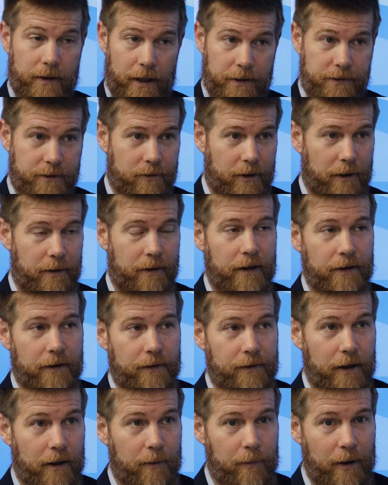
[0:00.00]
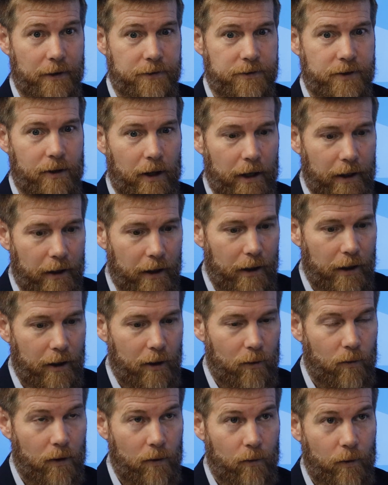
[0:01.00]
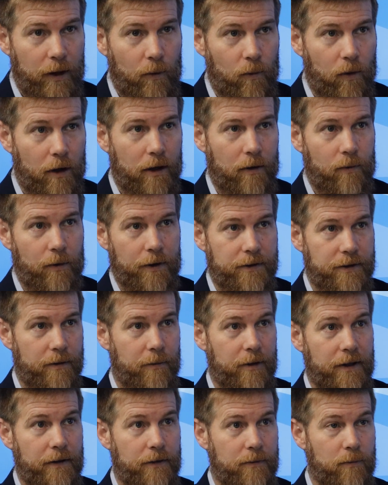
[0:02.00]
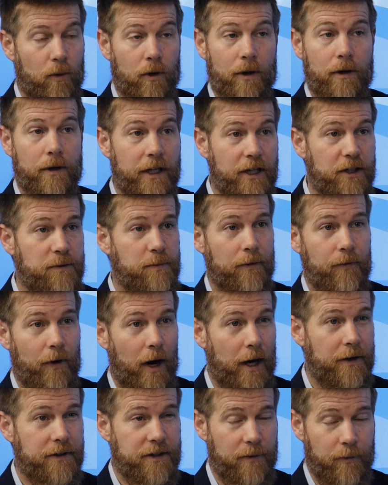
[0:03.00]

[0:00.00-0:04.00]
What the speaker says: a great thing to think about. So like when we work with some of these more niche providers,